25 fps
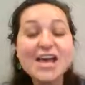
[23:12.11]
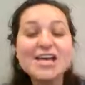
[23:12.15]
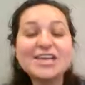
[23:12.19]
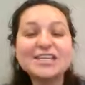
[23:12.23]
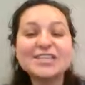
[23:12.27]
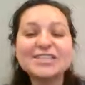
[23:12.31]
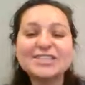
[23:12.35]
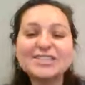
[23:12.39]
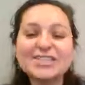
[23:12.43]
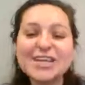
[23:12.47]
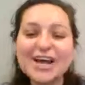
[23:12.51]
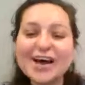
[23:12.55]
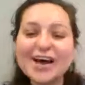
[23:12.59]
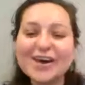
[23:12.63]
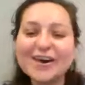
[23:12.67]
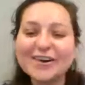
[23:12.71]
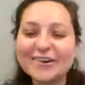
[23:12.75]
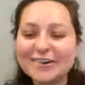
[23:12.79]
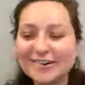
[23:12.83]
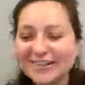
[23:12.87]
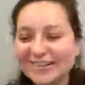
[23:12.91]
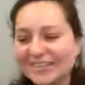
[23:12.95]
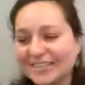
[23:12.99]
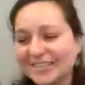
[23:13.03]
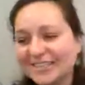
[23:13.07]

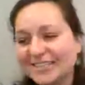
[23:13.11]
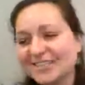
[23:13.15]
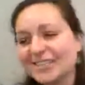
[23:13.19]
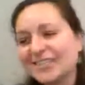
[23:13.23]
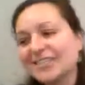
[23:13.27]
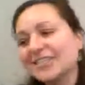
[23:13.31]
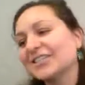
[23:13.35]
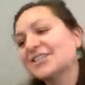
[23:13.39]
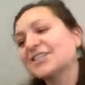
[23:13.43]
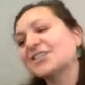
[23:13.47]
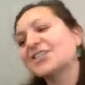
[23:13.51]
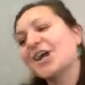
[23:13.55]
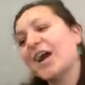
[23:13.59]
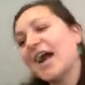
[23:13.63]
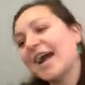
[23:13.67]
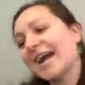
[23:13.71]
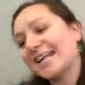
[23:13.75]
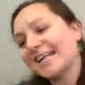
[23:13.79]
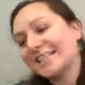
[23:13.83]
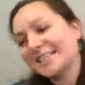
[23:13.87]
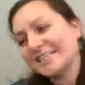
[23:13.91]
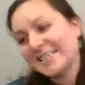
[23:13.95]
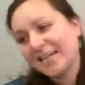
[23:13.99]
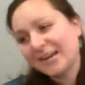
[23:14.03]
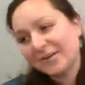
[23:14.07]
So she's trying
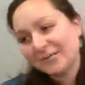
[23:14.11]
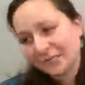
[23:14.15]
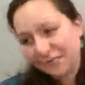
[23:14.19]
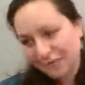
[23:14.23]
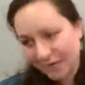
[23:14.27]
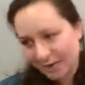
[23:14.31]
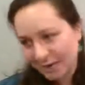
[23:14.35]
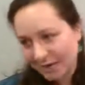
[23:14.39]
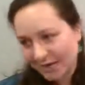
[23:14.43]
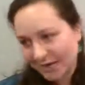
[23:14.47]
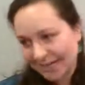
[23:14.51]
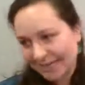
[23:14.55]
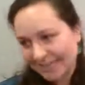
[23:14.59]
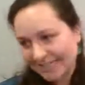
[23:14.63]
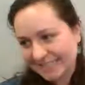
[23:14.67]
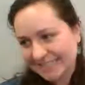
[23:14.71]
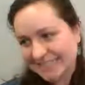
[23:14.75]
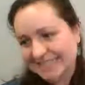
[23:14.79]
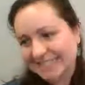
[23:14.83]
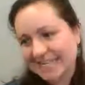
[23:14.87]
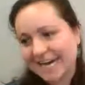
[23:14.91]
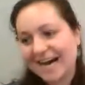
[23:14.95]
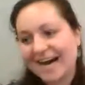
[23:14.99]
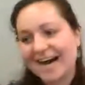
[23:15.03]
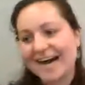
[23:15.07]
to stay
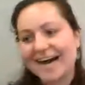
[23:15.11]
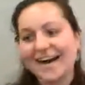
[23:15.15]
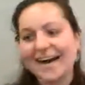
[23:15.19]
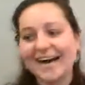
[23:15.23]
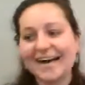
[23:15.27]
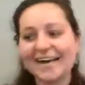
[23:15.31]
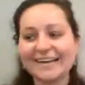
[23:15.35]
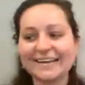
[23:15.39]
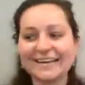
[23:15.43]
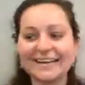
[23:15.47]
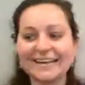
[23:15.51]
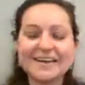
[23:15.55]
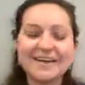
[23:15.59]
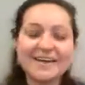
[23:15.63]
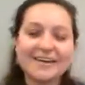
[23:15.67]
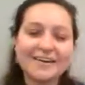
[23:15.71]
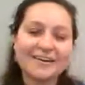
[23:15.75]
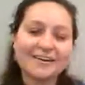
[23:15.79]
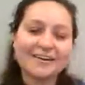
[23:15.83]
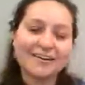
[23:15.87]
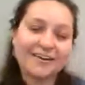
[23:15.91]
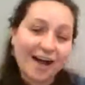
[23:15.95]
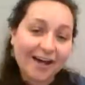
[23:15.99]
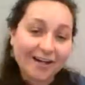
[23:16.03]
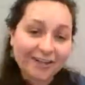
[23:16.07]
focused on
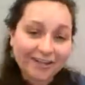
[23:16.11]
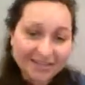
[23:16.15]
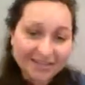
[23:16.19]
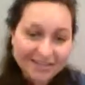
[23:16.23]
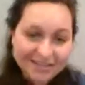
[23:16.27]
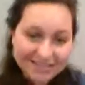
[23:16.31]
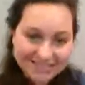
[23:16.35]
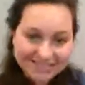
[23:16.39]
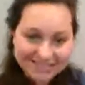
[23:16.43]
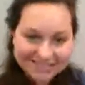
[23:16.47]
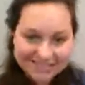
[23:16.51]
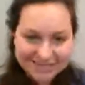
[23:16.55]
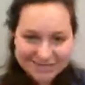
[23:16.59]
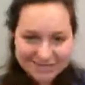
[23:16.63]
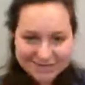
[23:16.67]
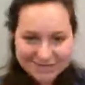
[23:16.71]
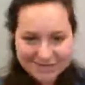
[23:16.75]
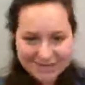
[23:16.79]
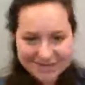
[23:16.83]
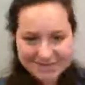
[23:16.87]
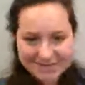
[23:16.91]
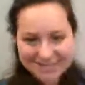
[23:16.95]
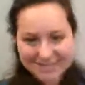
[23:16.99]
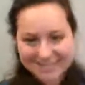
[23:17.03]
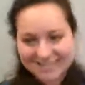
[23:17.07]
her college
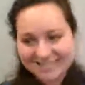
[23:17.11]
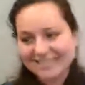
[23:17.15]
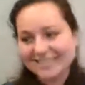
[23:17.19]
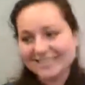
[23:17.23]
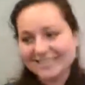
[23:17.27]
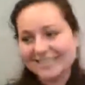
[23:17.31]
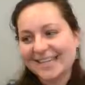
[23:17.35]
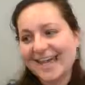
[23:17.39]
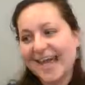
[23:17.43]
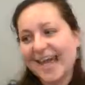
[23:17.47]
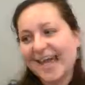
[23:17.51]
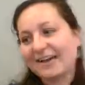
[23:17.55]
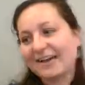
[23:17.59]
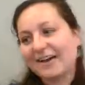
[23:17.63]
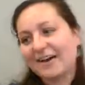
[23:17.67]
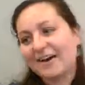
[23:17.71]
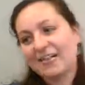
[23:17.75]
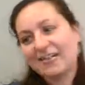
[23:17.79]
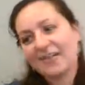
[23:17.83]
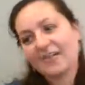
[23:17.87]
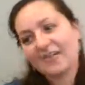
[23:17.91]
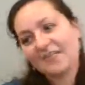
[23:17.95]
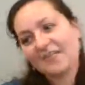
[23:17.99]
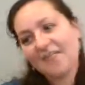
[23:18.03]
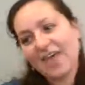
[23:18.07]
decision and
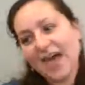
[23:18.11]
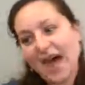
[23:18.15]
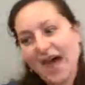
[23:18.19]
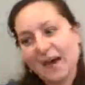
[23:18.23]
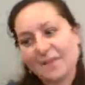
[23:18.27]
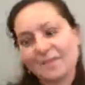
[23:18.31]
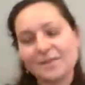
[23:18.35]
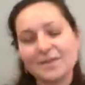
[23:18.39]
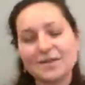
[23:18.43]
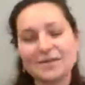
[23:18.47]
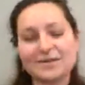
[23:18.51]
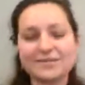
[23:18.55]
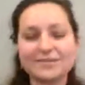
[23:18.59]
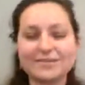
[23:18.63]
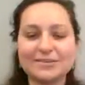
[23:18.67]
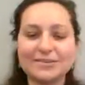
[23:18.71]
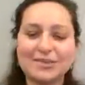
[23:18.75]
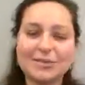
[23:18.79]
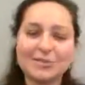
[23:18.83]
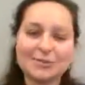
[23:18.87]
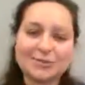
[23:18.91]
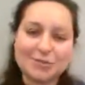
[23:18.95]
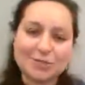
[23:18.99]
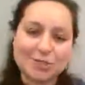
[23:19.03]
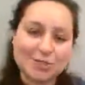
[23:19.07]
all of that, but,
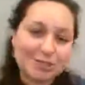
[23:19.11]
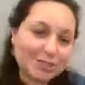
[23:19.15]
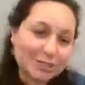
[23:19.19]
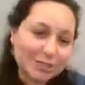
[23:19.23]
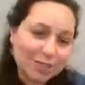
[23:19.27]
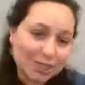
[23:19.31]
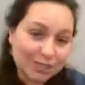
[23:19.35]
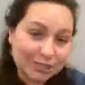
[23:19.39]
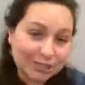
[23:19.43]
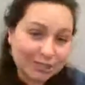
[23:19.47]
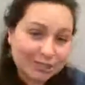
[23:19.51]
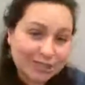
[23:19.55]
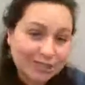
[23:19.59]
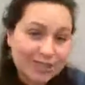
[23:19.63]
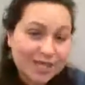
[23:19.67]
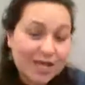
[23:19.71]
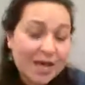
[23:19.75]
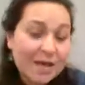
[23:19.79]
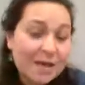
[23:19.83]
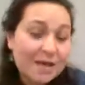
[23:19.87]
she starts